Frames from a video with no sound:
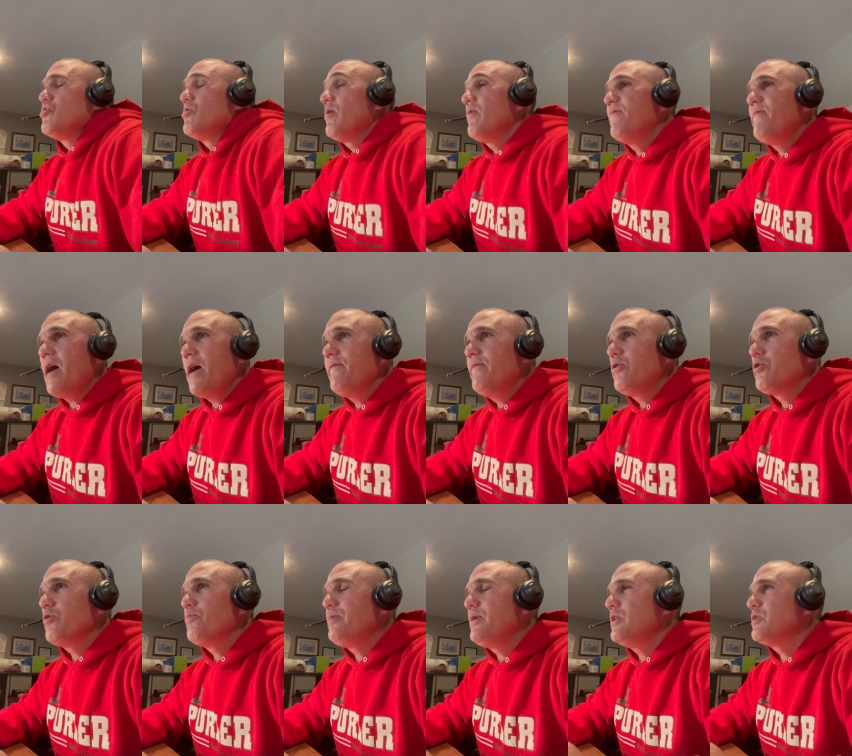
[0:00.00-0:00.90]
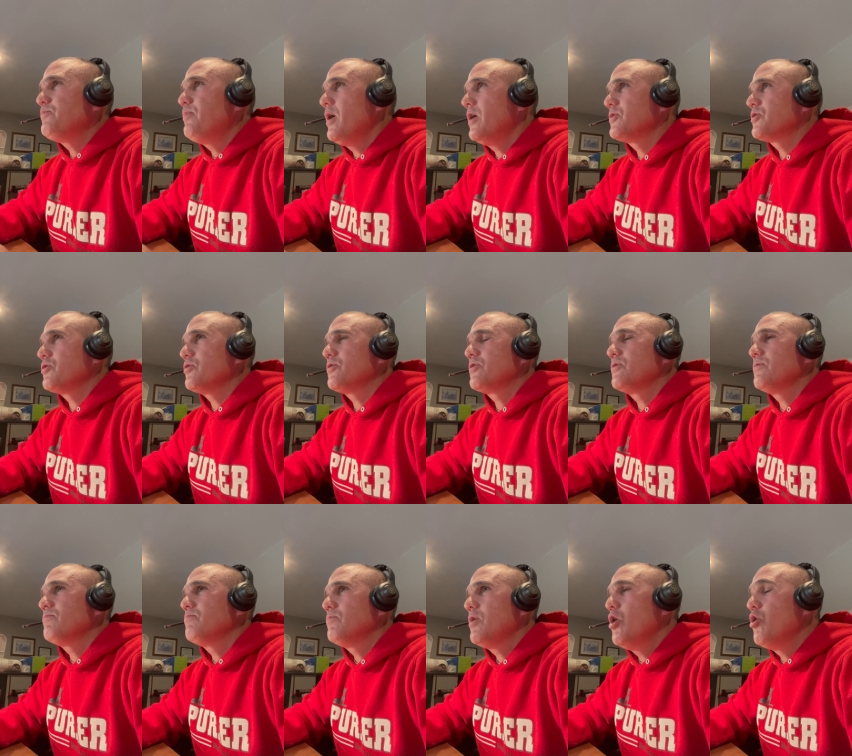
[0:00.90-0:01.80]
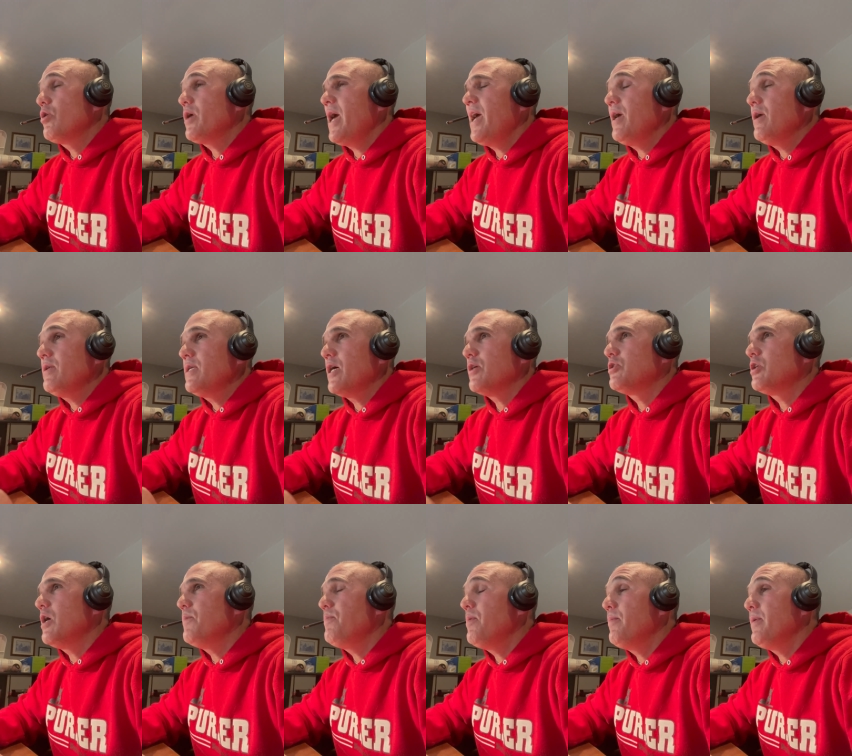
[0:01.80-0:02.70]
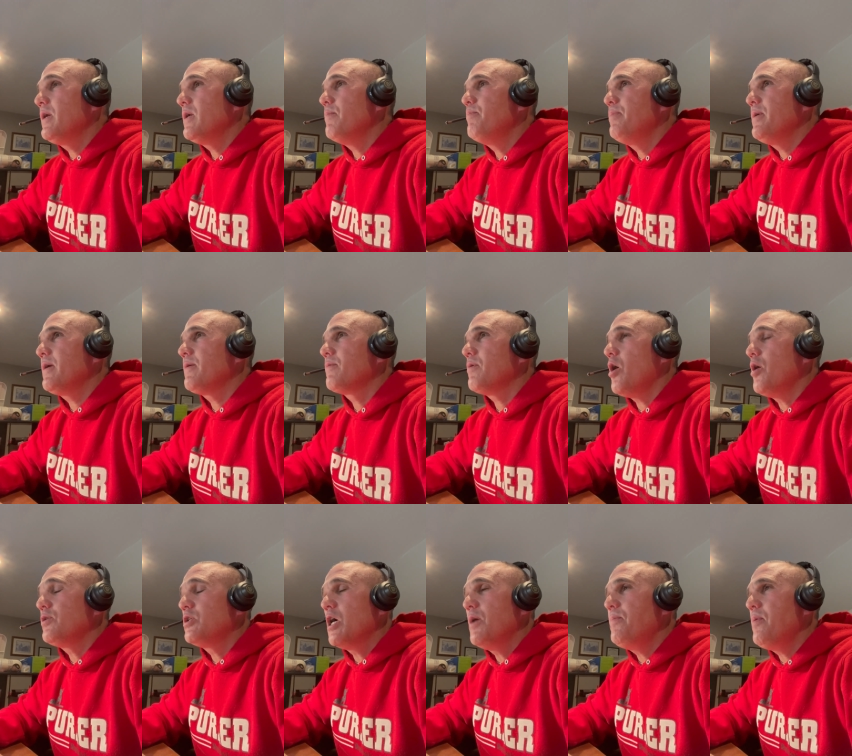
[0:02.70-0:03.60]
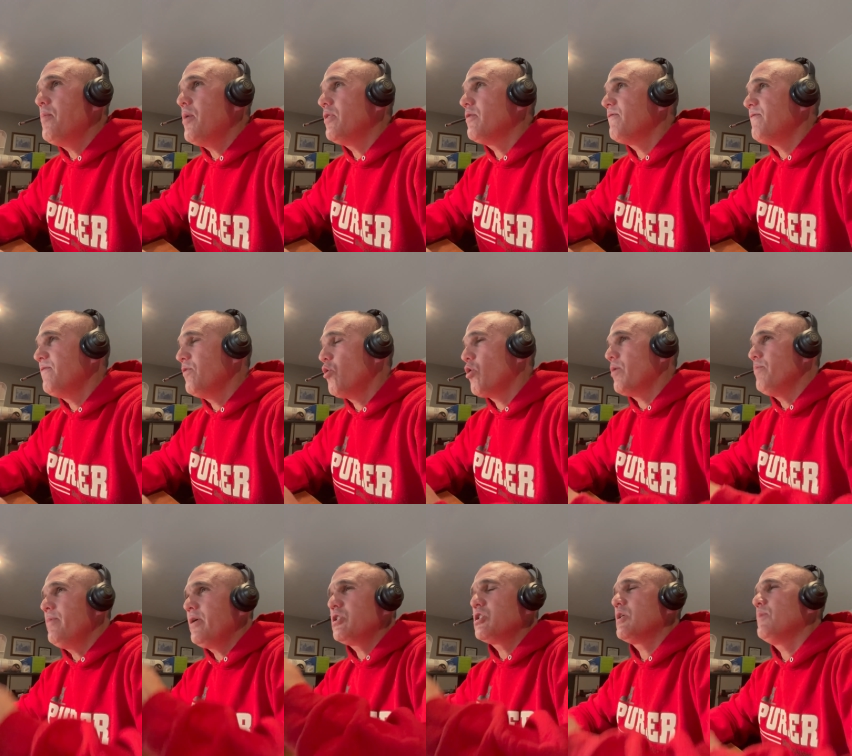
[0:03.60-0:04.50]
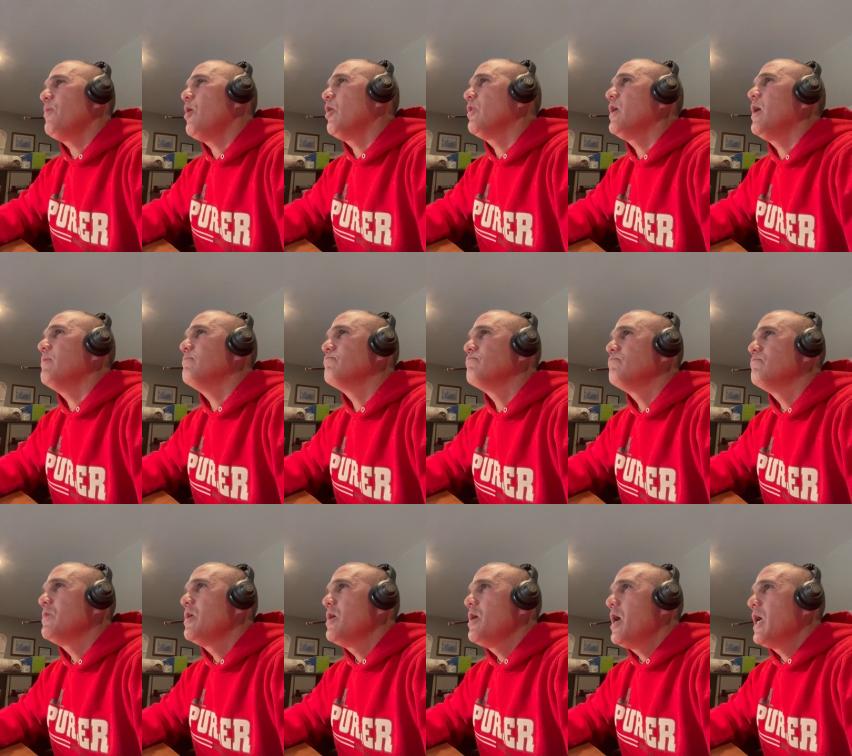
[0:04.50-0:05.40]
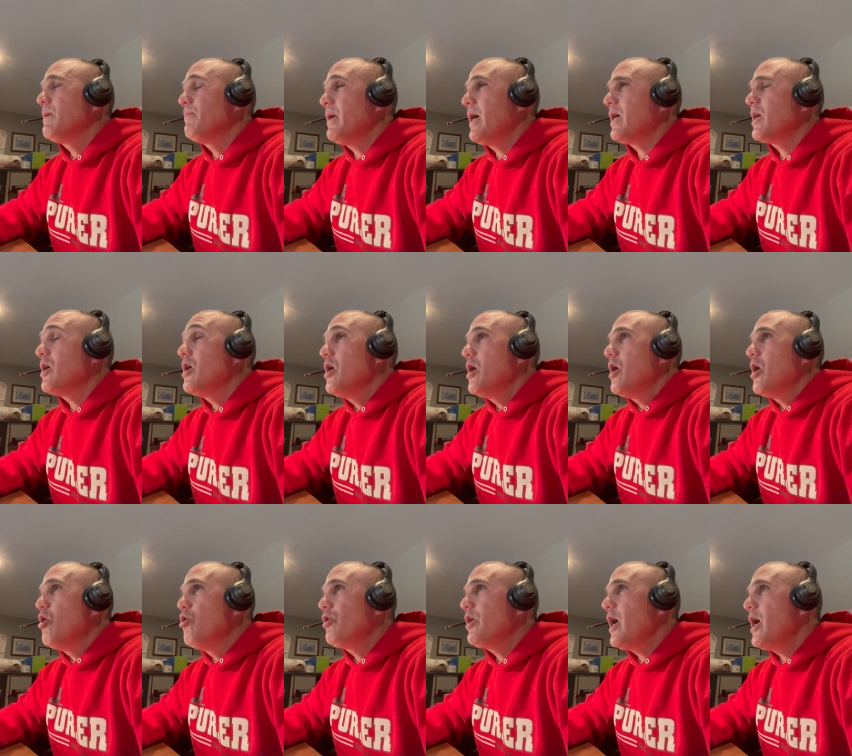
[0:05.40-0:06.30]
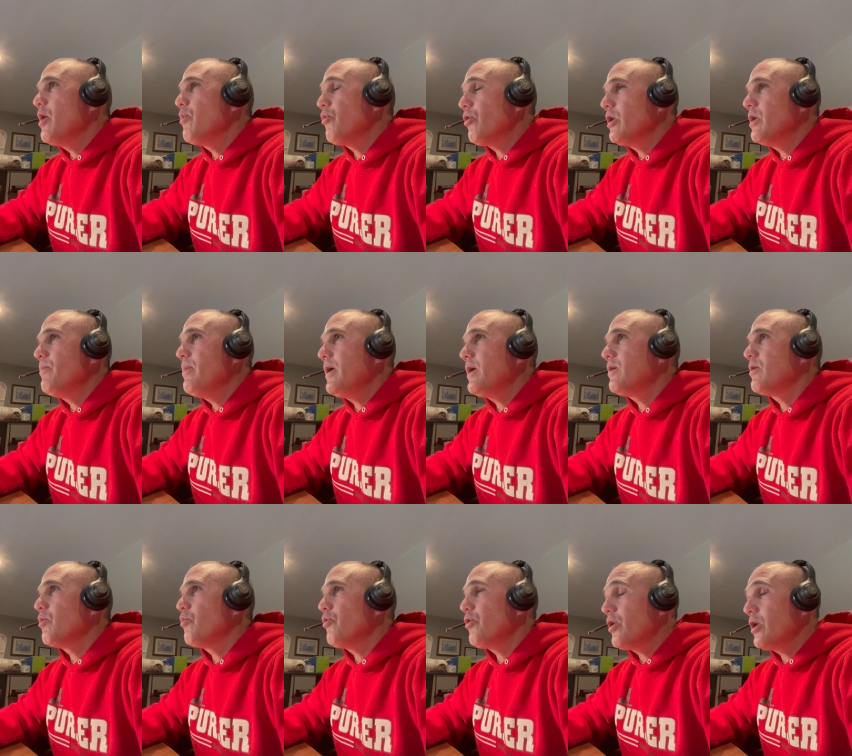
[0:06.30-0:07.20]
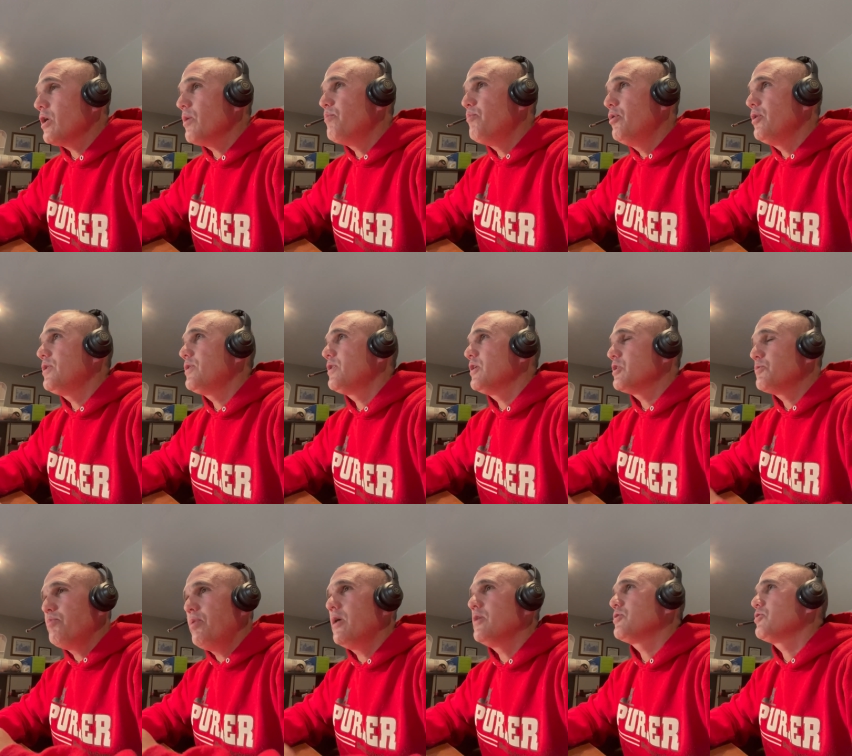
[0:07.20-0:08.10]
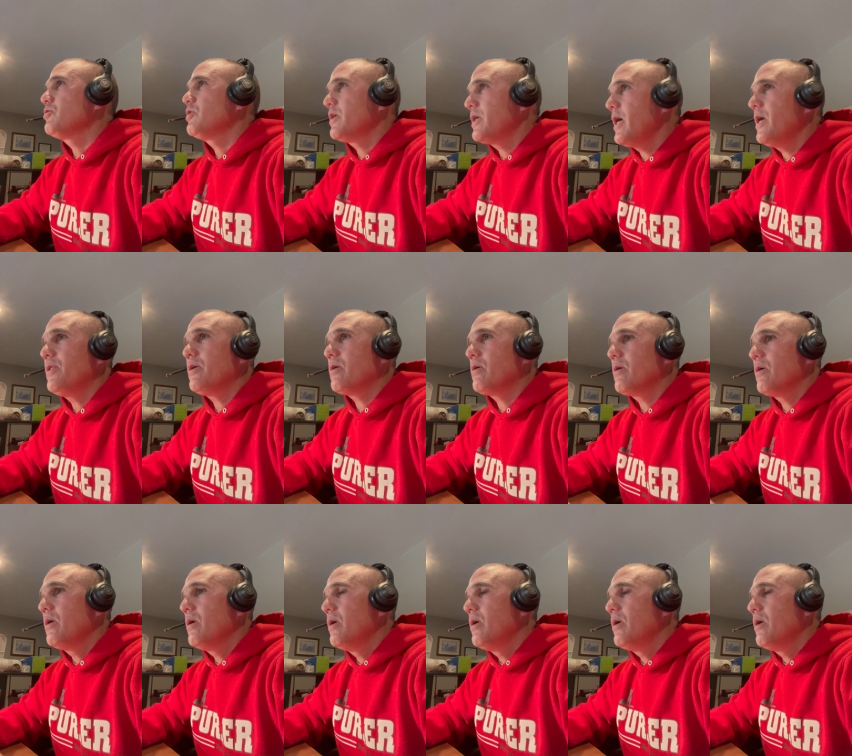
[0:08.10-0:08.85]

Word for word: 500 piece puzzles okay now dump them in a big dump them on the floor mix them all up i'm like okay we're gonna make we're gonna put this puzzle together